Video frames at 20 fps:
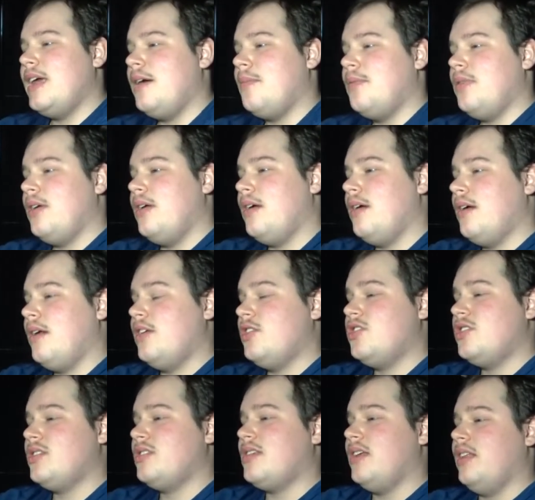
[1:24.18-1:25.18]
up here.
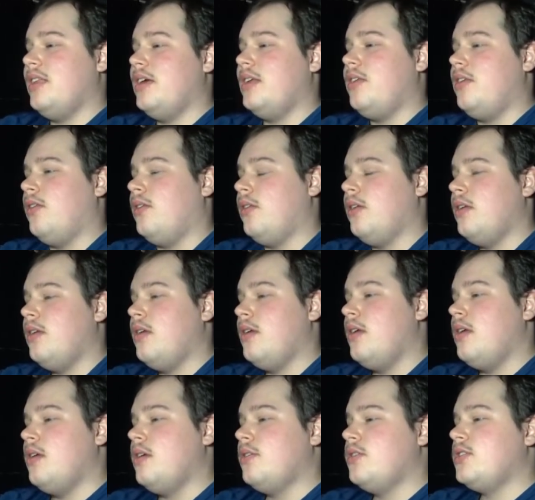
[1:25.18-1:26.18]
It's just a little
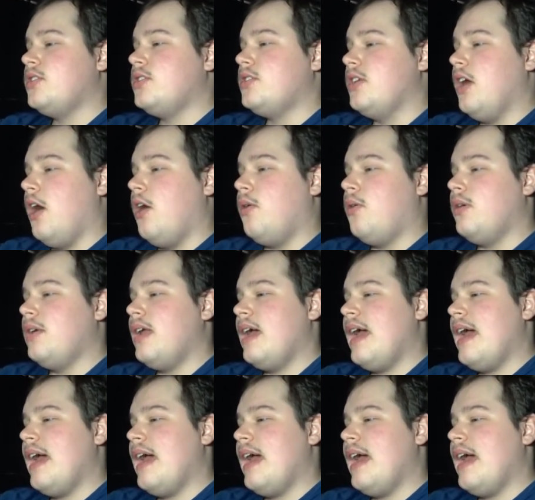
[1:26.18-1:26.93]
stone